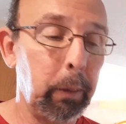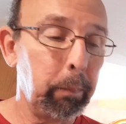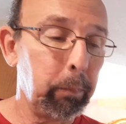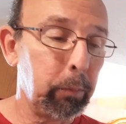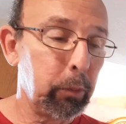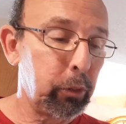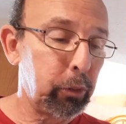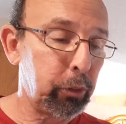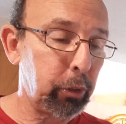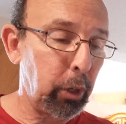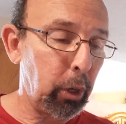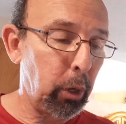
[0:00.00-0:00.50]

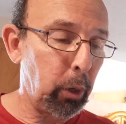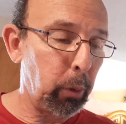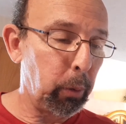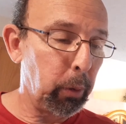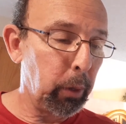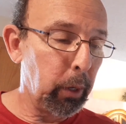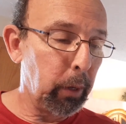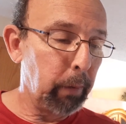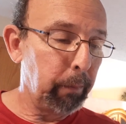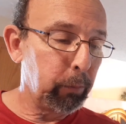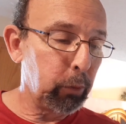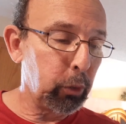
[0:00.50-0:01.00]
So
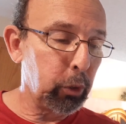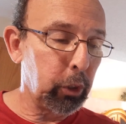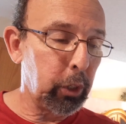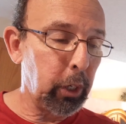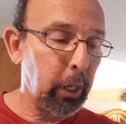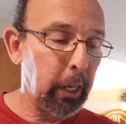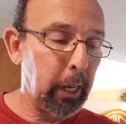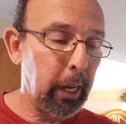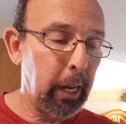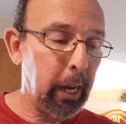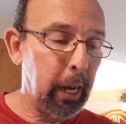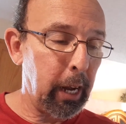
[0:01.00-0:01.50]
you're going
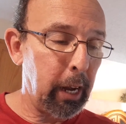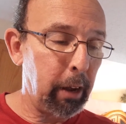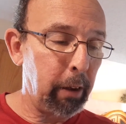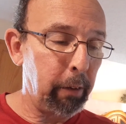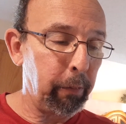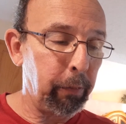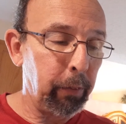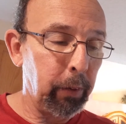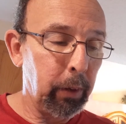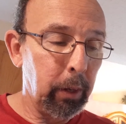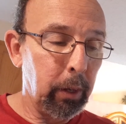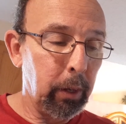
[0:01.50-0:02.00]
to
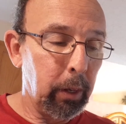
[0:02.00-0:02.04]
have,